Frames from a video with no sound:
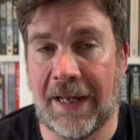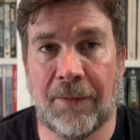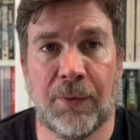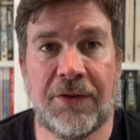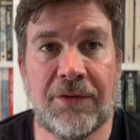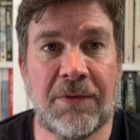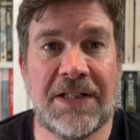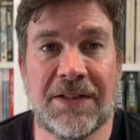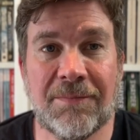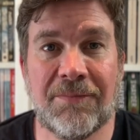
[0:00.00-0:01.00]
I wanted to read
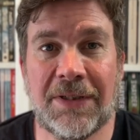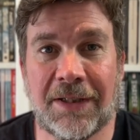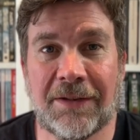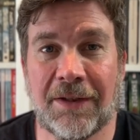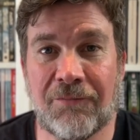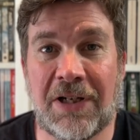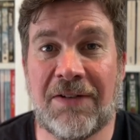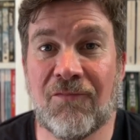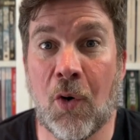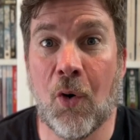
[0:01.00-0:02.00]
some, you know, kind of really
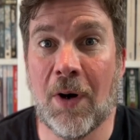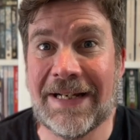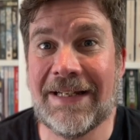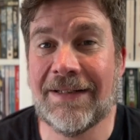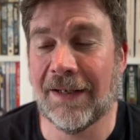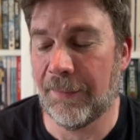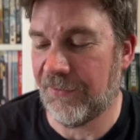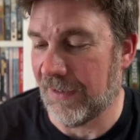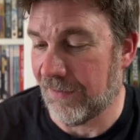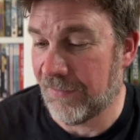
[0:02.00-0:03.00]
raw indie type
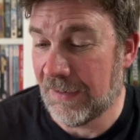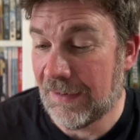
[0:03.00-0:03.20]
stuff.